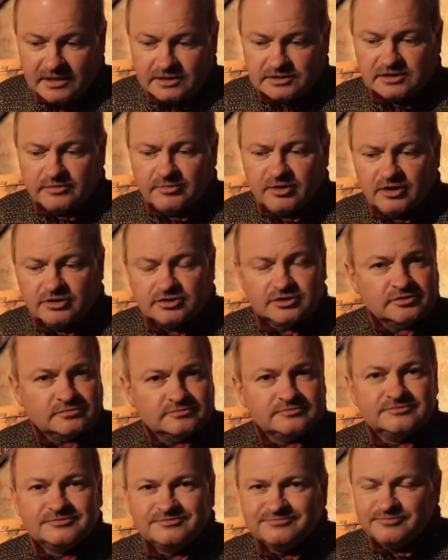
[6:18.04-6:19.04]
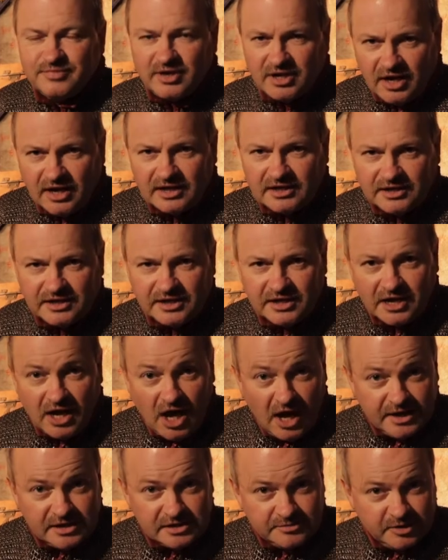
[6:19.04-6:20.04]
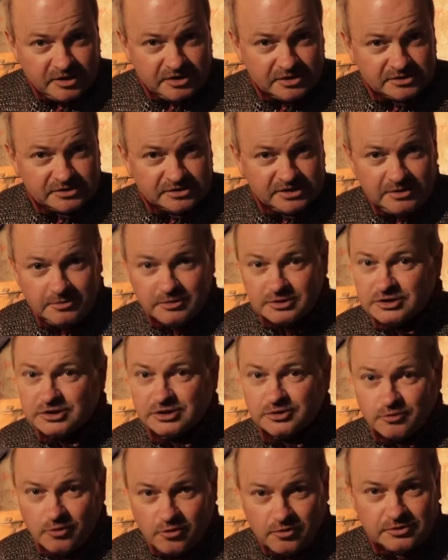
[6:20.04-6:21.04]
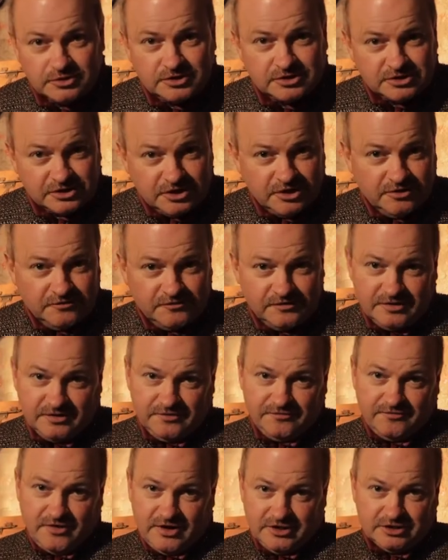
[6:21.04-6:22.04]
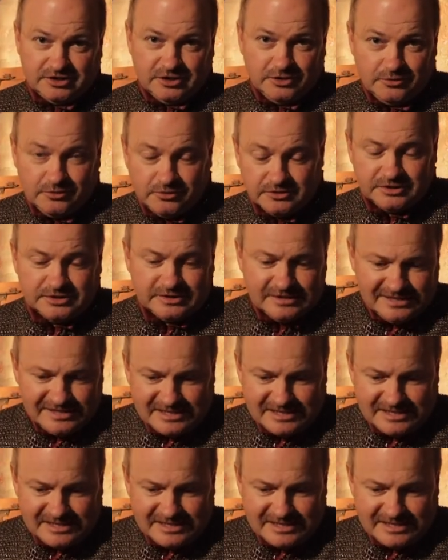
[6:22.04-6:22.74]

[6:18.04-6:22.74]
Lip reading: Sir Bertrand politely declined because he was sworn to serve a French lord.